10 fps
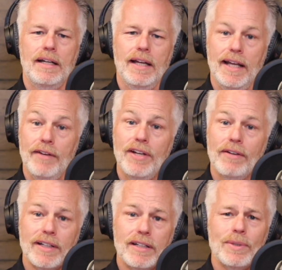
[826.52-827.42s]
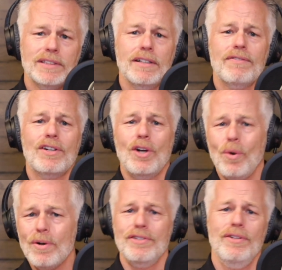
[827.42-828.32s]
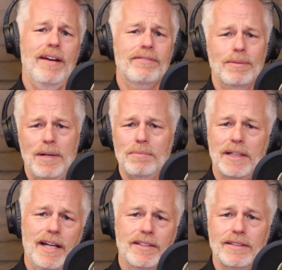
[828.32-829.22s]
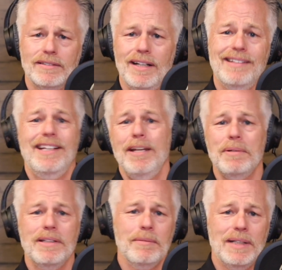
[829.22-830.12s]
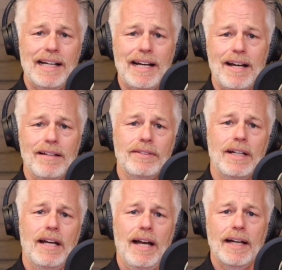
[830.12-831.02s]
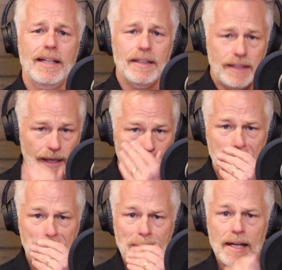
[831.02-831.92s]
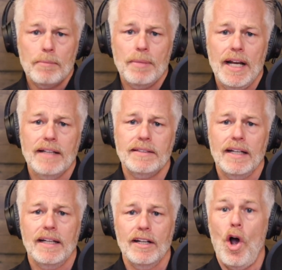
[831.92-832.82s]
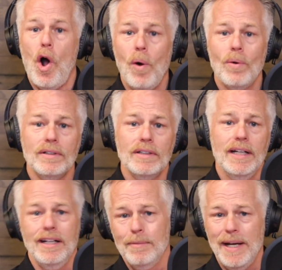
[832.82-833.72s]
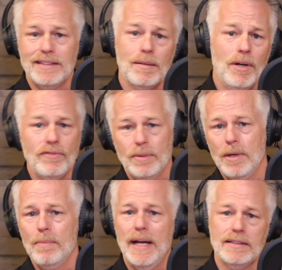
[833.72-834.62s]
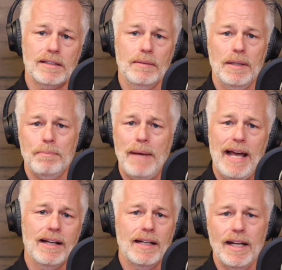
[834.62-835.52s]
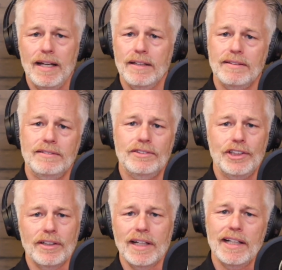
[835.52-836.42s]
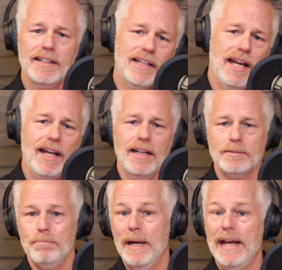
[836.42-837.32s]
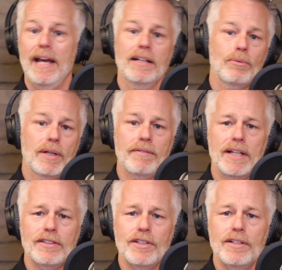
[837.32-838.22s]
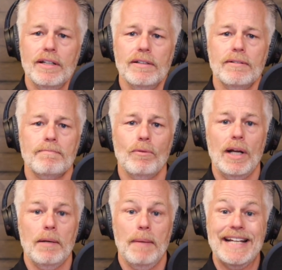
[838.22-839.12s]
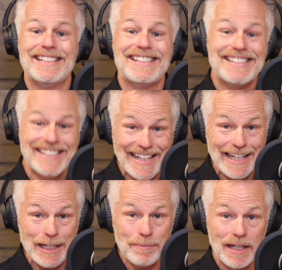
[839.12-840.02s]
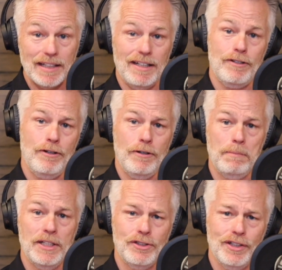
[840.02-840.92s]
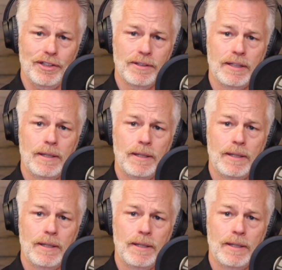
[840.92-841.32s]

And if you have little ones, of course you have some obligations like keeping them alive. I get that. But as they get older and into basketball, football, ballet, cheerleading, dance, band, whatever it is you do, while it may seem like you're busier